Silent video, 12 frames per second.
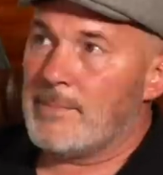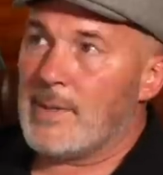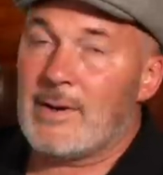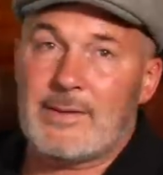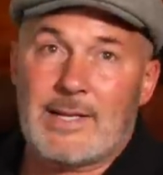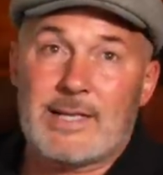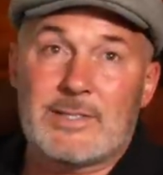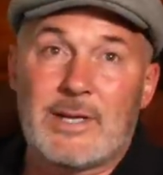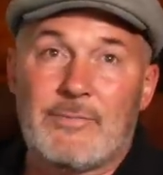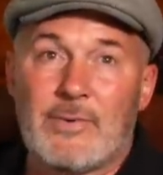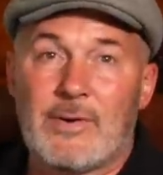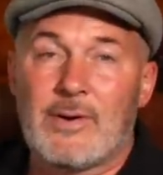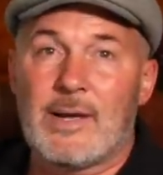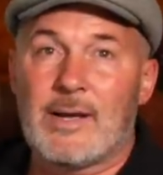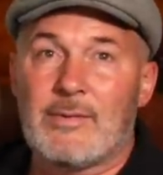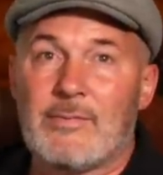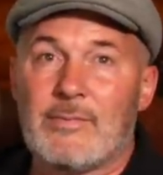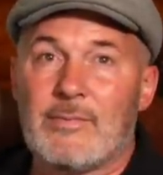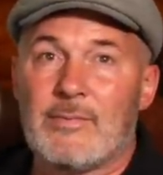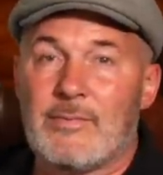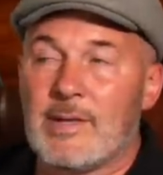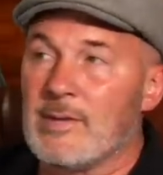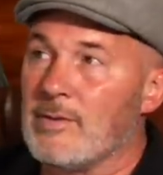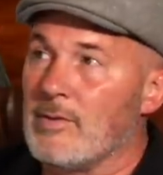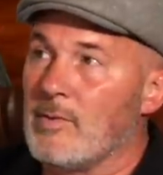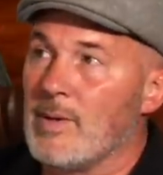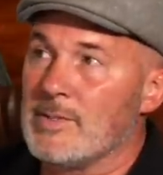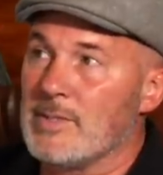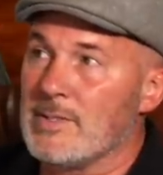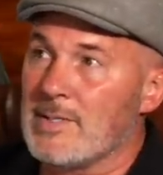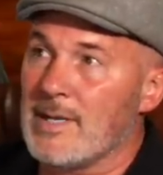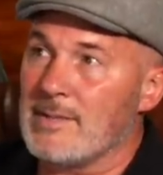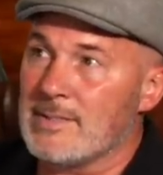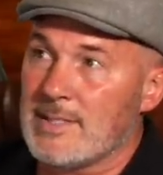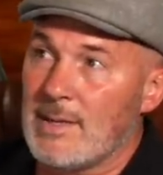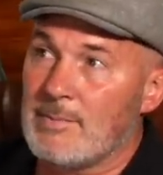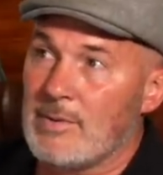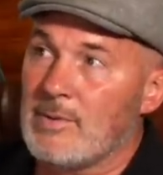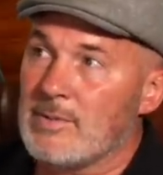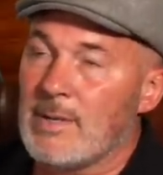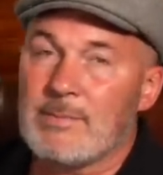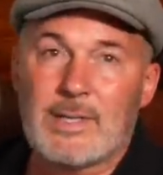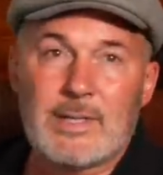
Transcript: All right, that's it for vehicle questions. I skipped through some